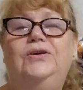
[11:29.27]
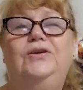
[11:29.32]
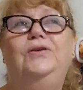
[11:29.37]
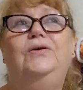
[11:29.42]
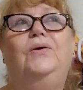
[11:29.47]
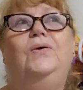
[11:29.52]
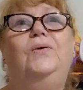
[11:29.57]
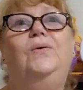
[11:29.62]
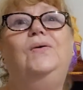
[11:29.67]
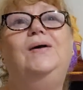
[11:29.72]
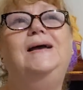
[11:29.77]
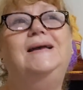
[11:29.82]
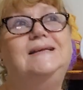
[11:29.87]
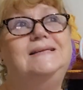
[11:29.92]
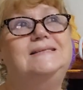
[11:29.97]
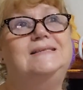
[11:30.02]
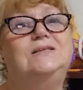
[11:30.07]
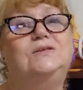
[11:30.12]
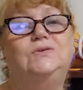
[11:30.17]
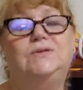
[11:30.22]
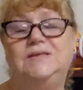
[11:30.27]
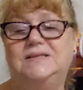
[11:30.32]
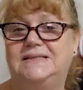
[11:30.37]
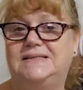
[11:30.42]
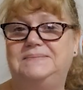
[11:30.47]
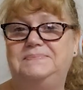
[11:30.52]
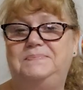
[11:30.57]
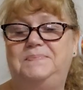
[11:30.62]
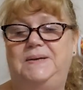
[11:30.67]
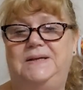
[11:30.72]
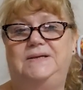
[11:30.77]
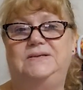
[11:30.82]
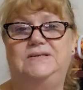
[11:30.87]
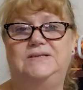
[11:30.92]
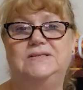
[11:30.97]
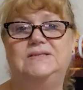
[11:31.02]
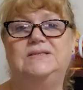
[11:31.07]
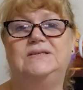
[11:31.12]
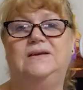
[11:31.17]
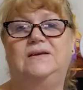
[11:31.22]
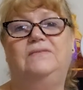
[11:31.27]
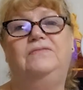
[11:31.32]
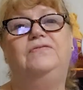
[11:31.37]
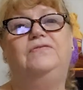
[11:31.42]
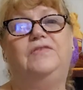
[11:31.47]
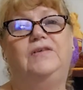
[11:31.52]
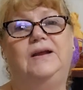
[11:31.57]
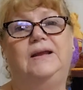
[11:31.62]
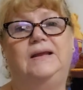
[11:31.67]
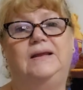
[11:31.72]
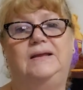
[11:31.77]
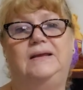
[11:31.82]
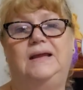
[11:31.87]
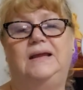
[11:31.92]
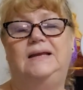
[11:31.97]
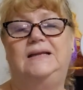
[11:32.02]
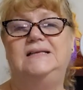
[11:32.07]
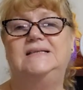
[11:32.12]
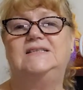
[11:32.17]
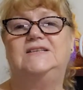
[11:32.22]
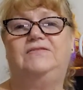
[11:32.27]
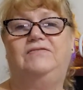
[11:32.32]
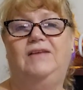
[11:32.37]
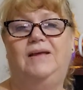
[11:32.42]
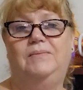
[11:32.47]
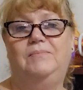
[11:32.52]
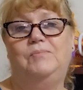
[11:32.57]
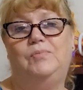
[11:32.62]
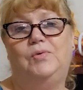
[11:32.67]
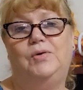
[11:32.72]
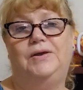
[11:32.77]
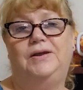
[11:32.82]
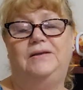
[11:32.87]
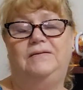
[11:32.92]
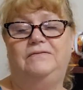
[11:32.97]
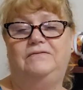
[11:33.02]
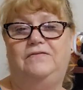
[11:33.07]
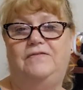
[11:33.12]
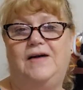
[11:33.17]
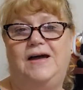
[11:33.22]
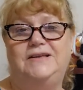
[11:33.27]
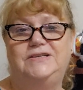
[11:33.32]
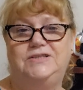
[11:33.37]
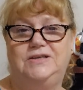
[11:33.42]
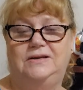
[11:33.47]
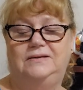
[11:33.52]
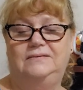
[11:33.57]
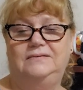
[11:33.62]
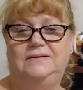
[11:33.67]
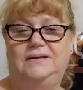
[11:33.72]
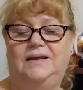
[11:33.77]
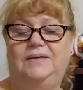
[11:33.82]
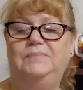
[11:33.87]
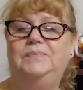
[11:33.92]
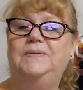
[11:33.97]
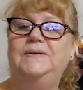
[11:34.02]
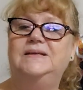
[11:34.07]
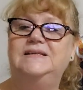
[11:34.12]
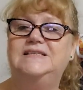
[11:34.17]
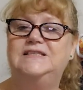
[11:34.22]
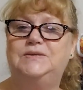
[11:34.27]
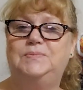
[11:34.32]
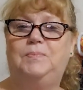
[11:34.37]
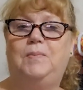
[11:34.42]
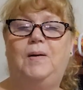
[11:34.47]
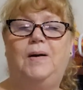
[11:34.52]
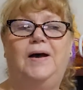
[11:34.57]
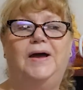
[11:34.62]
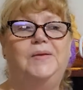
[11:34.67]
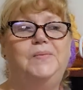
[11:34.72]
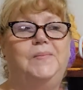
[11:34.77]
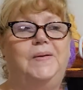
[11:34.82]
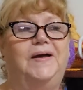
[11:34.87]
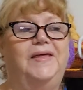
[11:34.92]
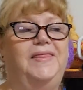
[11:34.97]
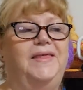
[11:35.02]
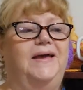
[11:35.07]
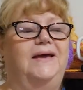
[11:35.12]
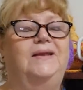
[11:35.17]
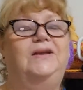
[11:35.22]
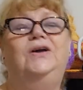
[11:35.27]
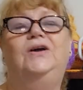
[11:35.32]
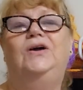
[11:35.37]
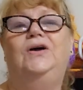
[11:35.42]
can always look at some pictures of Freddie in his flamboyant fashion and be inspired by that.